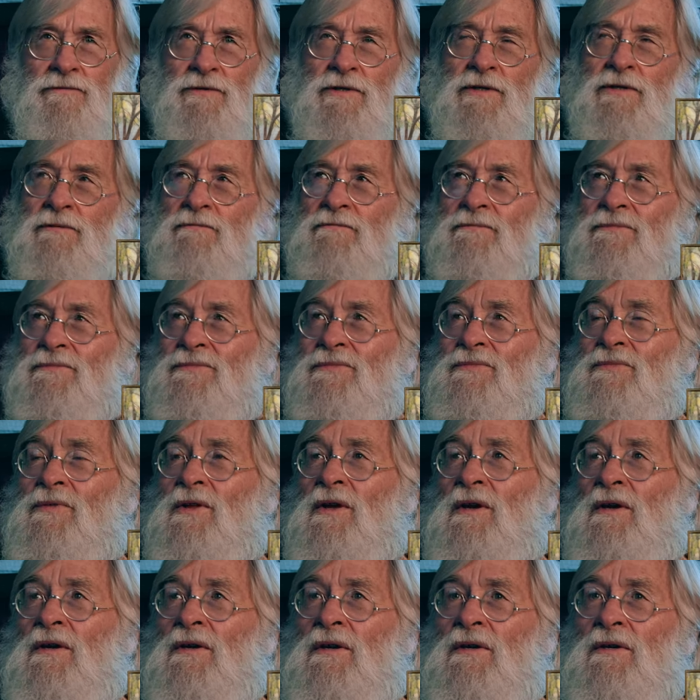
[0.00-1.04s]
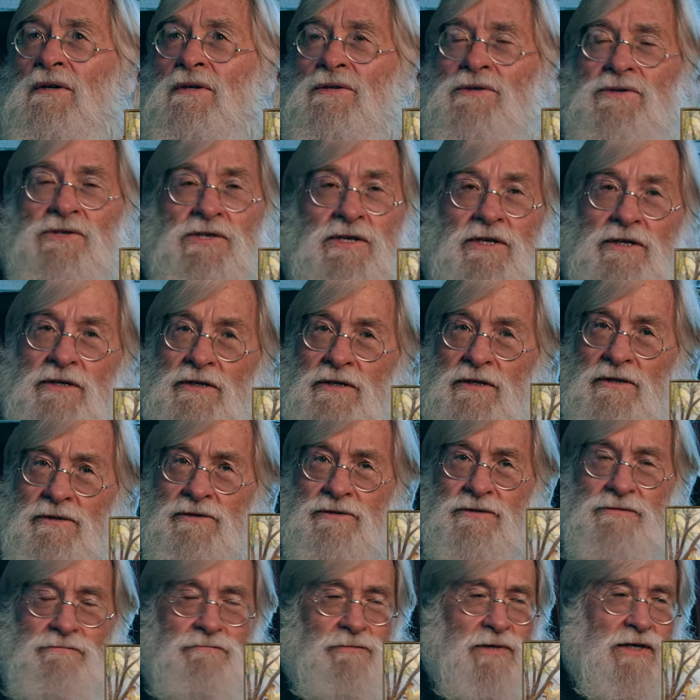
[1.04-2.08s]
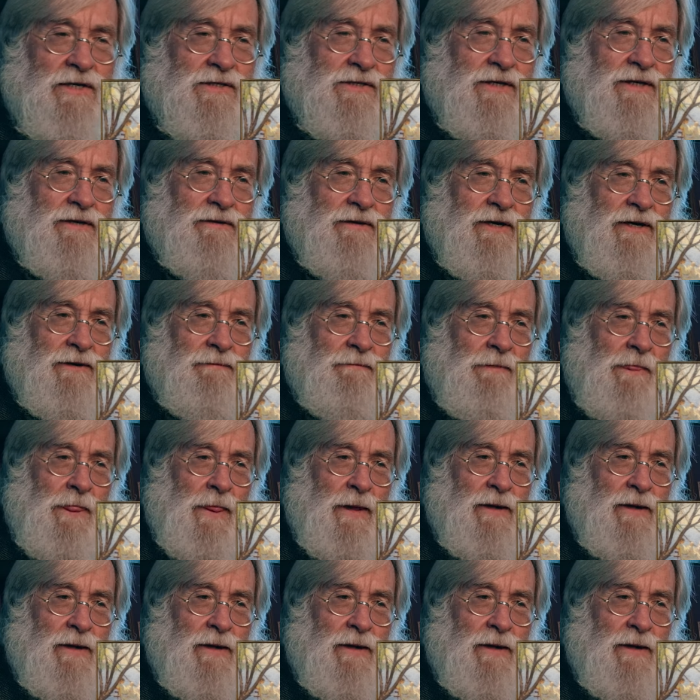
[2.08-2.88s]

um, skills, and things like that.